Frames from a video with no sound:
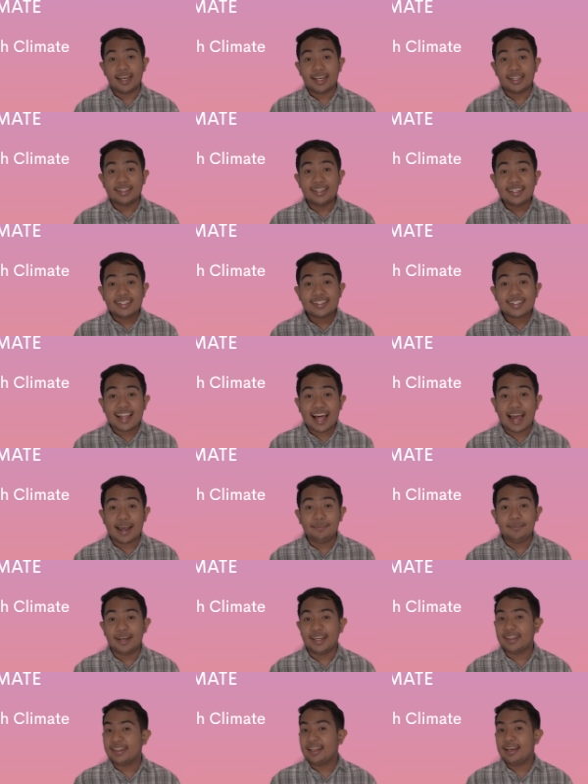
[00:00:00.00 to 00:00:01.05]
In this
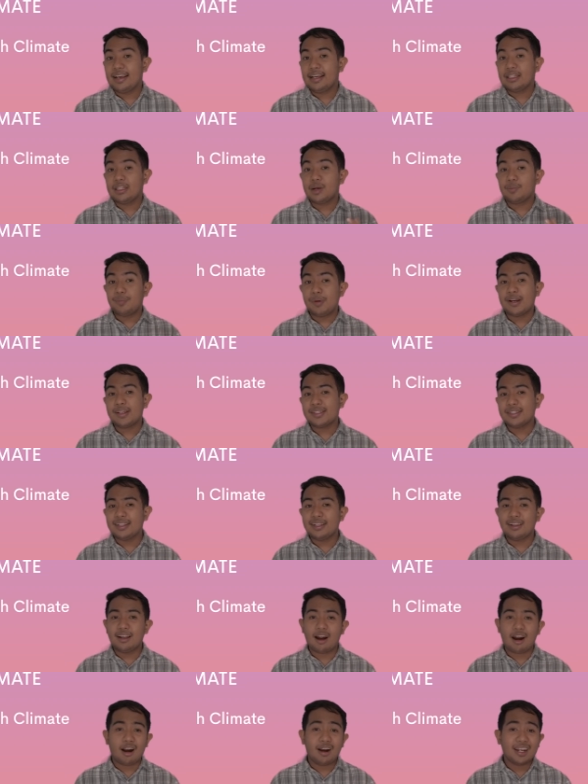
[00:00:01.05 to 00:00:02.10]
climate, the
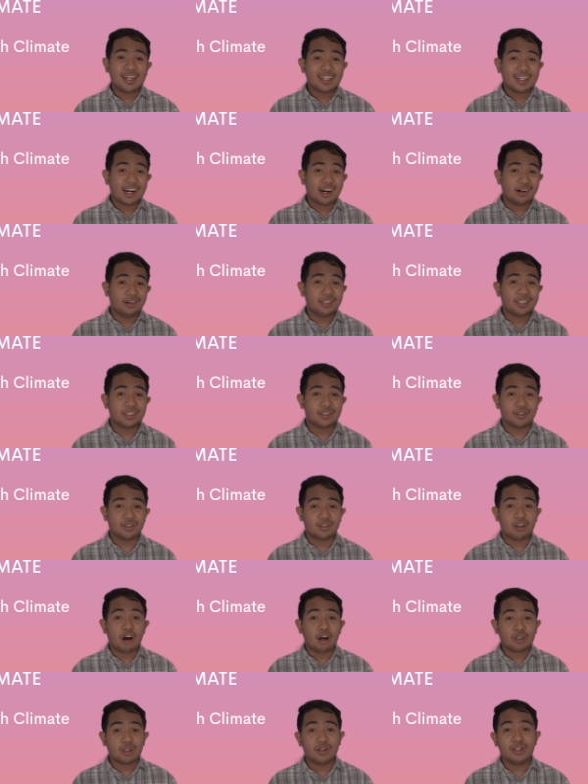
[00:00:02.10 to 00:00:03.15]
personnel are encouraged to
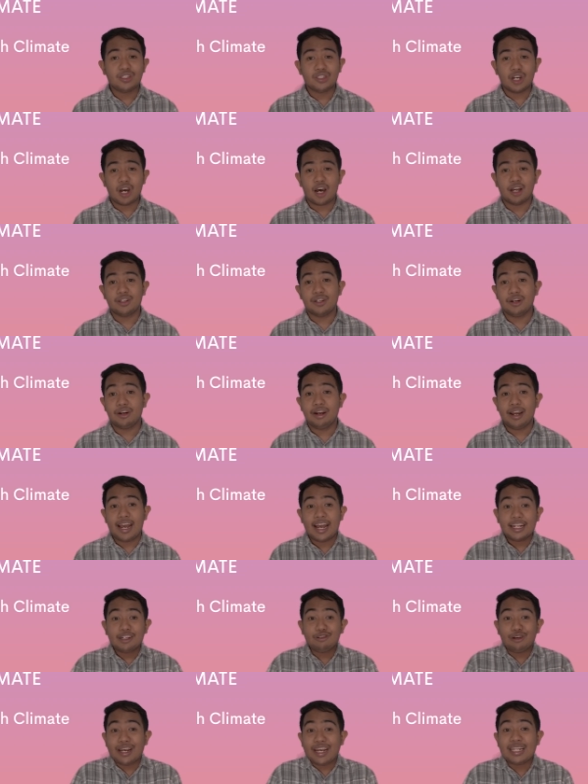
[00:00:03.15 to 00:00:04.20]
talk to each other
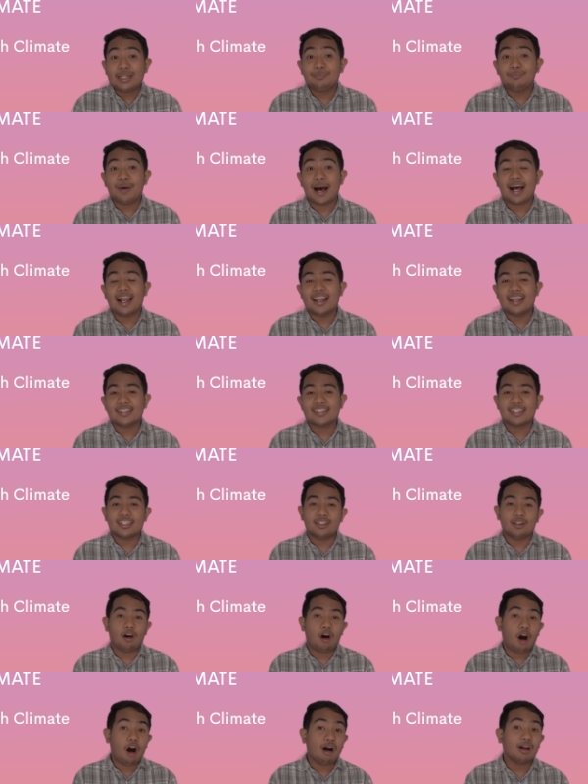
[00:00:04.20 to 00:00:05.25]
and create balance
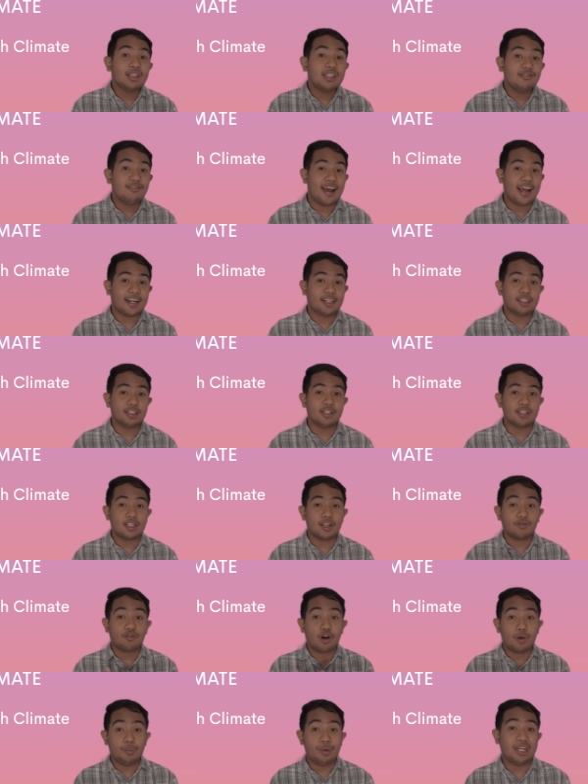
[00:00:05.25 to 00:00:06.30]
in all directions
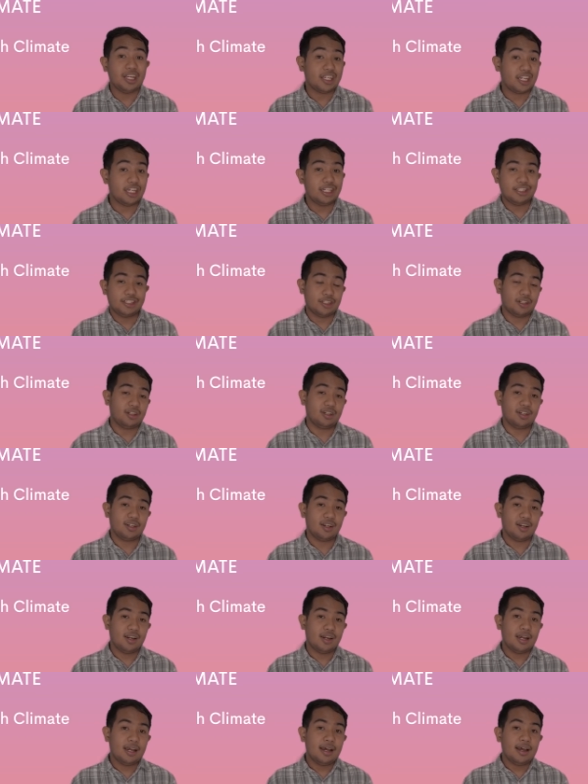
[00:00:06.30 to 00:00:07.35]
of communication.
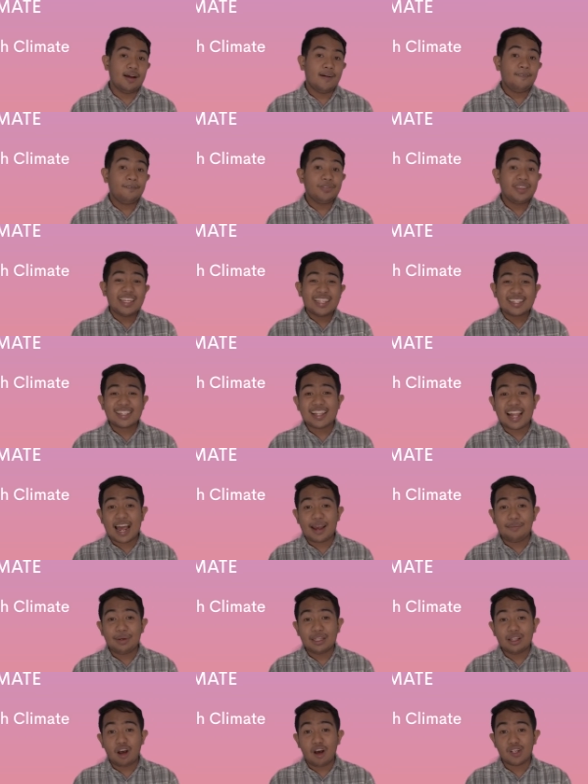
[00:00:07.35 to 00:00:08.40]
This
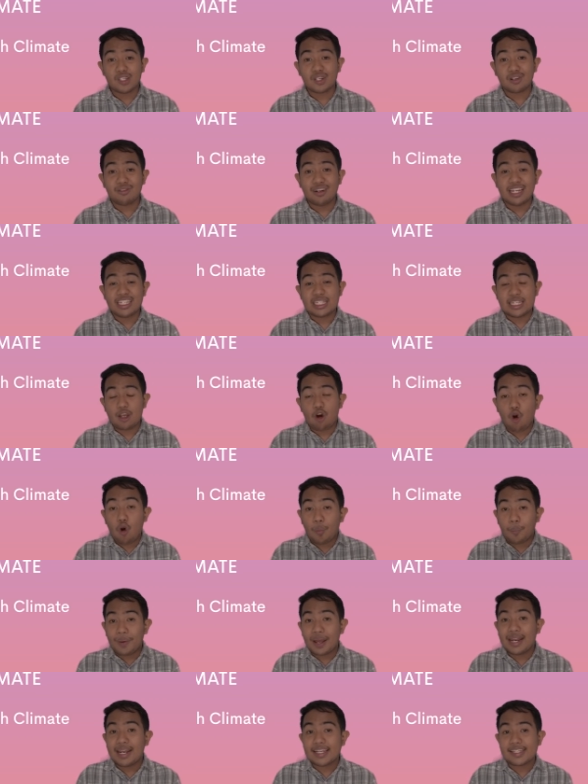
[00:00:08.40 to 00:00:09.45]
climate also creates
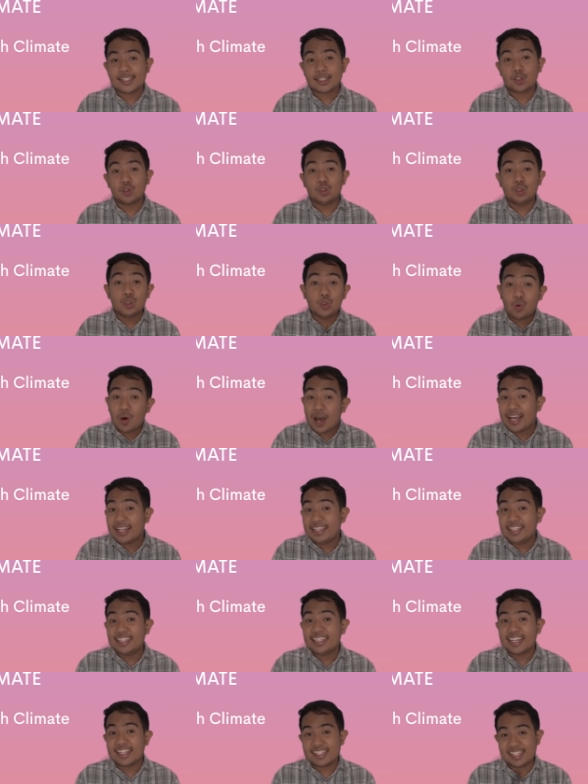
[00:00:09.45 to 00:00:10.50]
openness to new
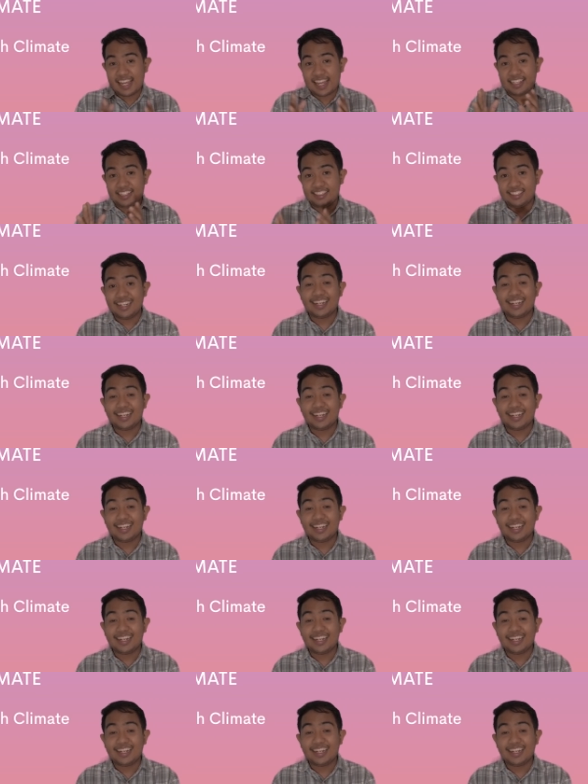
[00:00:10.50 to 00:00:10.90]
ideas and